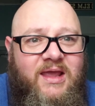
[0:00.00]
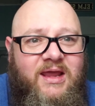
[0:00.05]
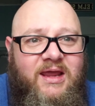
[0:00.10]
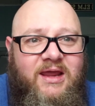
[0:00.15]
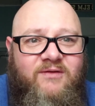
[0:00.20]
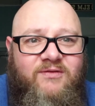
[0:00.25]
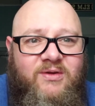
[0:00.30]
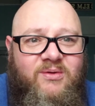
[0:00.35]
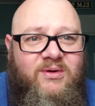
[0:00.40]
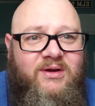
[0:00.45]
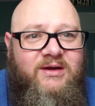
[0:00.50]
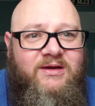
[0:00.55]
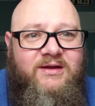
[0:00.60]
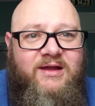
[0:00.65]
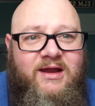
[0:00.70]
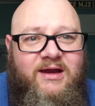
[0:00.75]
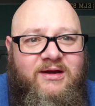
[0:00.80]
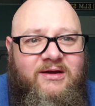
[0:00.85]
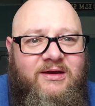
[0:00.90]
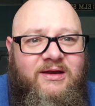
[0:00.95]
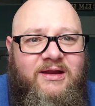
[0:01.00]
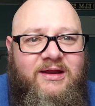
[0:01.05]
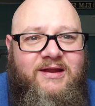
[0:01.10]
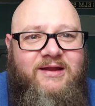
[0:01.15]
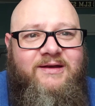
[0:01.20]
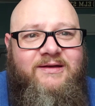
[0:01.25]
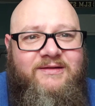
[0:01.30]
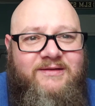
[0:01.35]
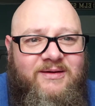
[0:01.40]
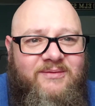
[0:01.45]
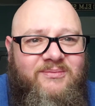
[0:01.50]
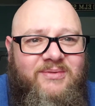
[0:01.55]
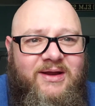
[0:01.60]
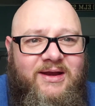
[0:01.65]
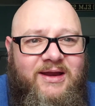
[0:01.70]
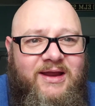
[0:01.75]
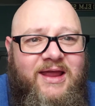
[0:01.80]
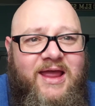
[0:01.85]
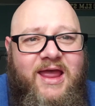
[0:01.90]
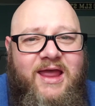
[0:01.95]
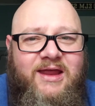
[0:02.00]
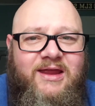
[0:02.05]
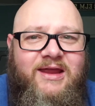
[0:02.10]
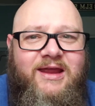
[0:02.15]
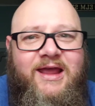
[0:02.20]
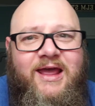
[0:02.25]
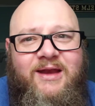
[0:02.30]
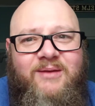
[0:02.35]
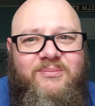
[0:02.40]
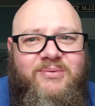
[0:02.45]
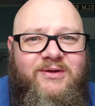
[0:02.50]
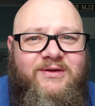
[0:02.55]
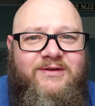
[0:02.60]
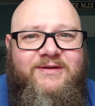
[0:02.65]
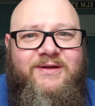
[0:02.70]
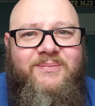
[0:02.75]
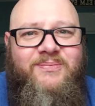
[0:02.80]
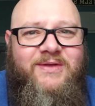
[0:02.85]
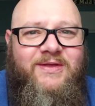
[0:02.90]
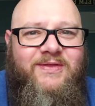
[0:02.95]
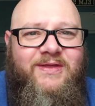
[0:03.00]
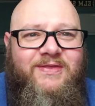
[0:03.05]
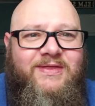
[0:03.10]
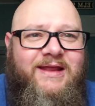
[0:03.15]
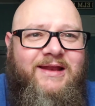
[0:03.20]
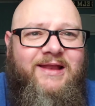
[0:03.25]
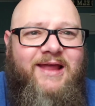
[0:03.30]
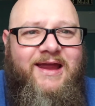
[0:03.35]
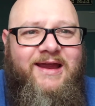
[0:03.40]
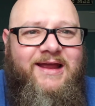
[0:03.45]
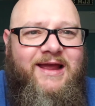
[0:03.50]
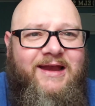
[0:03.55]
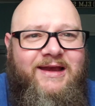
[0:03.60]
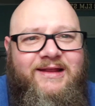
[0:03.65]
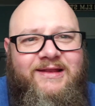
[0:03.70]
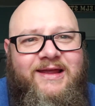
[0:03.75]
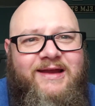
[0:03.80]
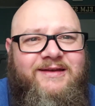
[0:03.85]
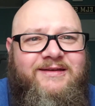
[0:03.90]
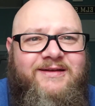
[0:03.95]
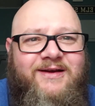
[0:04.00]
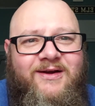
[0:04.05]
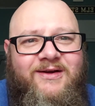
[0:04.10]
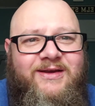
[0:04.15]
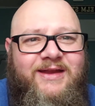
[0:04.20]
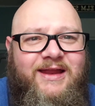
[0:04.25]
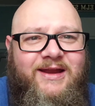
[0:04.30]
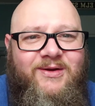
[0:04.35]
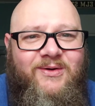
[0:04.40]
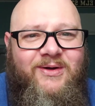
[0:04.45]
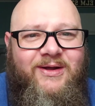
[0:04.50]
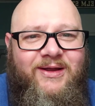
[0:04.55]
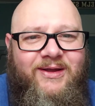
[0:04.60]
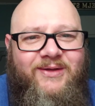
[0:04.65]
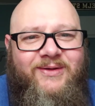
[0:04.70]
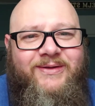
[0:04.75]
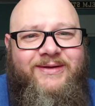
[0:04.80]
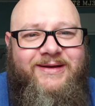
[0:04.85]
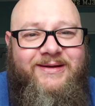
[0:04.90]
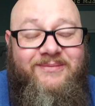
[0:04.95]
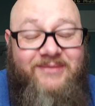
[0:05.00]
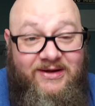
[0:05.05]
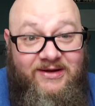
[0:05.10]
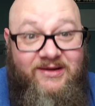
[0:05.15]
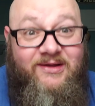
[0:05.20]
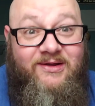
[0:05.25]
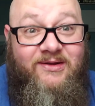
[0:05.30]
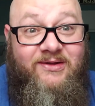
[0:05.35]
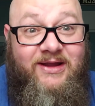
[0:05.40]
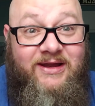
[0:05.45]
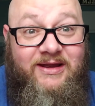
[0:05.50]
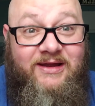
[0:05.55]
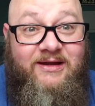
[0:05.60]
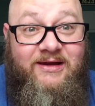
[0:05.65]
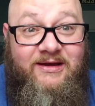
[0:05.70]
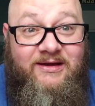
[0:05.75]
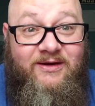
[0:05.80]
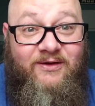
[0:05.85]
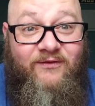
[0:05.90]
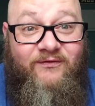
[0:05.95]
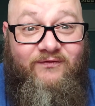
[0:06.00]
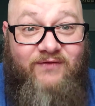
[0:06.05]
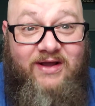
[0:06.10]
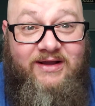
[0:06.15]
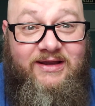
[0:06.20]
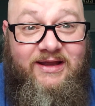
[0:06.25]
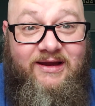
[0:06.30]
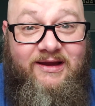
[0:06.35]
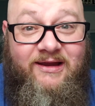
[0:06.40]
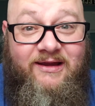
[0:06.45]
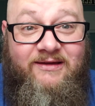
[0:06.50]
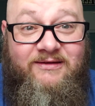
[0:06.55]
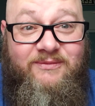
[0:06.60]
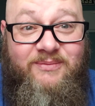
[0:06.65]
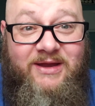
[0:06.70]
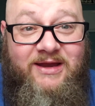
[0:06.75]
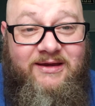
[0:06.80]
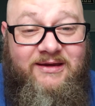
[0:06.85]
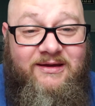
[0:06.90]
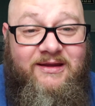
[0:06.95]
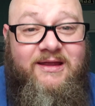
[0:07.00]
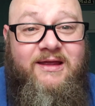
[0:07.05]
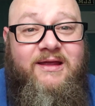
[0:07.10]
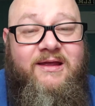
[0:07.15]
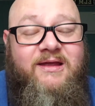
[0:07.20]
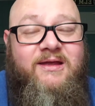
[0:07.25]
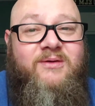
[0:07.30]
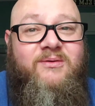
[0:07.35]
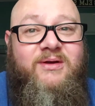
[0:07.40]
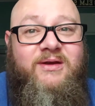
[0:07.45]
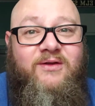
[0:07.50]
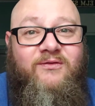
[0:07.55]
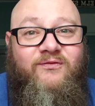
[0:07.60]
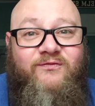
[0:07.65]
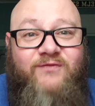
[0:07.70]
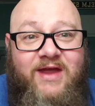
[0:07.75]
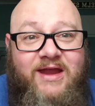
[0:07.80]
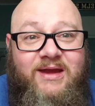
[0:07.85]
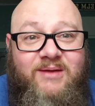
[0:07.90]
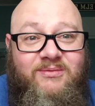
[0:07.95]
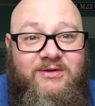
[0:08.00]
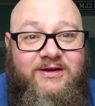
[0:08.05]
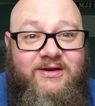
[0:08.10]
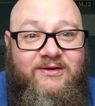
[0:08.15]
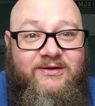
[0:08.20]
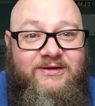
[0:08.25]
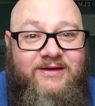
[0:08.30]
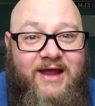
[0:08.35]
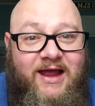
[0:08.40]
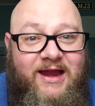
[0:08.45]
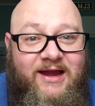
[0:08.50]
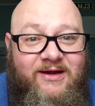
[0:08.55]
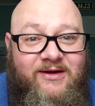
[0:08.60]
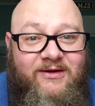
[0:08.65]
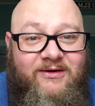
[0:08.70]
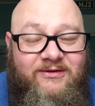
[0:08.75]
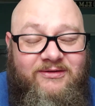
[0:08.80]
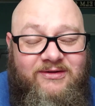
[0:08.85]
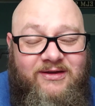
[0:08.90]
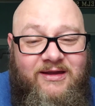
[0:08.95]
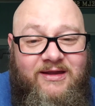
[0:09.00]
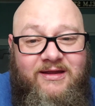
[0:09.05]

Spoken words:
if you want a tiger to eat somebody, you got to put something that they'd like on it, like sardine oil. And I'm like, oh, like you did to your fucking husband when you fed him to your tigers?